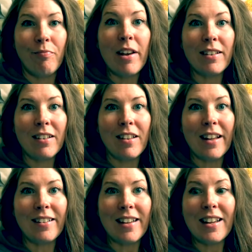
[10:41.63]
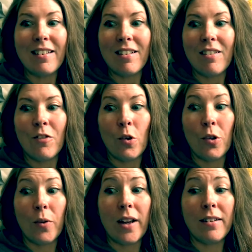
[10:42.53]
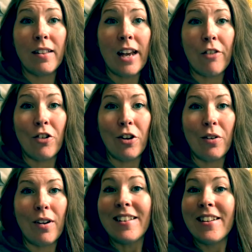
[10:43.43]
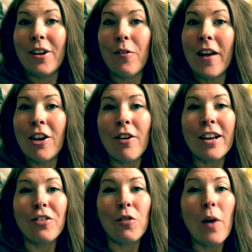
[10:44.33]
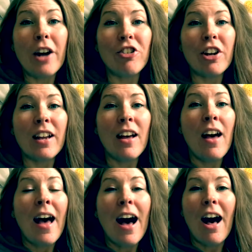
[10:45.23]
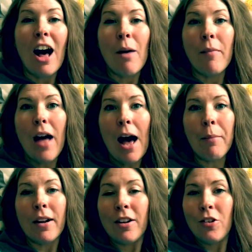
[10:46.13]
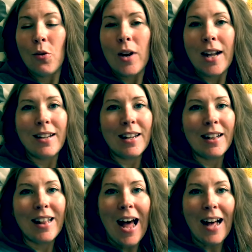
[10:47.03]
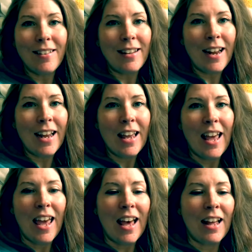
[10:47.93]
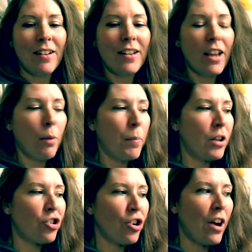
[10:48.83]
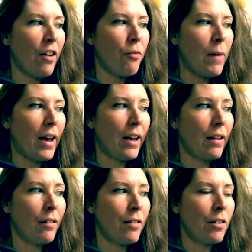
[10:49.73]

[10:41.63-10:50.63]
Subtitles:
basically that's it for the rest of the afternoon. So thank you guys for watching. I'm gonna do what I did last night and take a picture of my